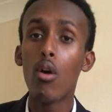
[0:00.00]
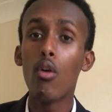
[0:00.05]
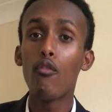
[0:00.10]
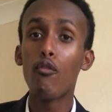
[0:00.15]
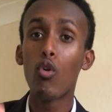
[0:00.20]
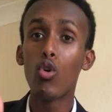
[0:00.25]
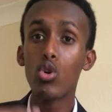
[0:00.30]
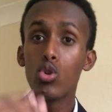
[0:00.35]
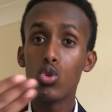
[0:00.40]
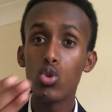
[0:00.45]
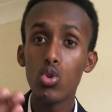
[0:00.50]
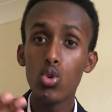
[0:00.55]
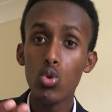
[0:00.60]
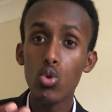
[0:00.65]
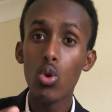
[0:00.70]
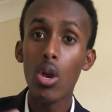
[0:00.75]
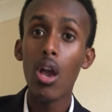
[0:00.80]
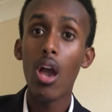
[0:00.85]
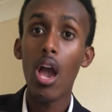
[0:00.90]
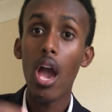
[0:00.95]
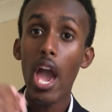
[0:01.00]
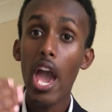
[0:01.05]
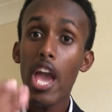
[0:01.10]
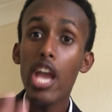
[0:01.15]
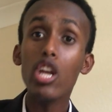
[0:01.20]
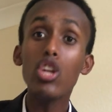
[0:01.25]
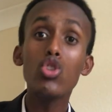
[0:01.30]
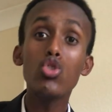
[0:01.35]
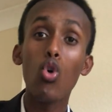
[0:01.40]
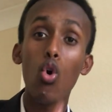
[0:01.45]
for you
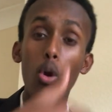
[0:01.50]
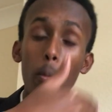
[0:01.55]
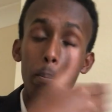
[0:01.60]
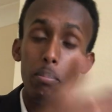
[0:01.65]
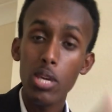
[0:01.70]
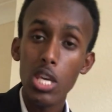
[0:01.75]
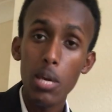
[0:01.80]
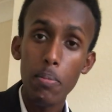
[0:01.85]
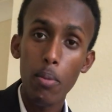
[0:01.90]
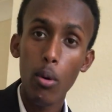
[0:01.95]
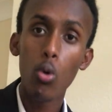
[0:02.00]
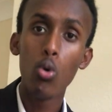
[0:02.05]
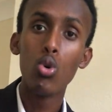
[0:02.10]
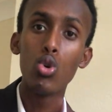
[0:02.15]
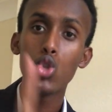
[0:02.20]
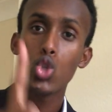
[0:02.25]
and your people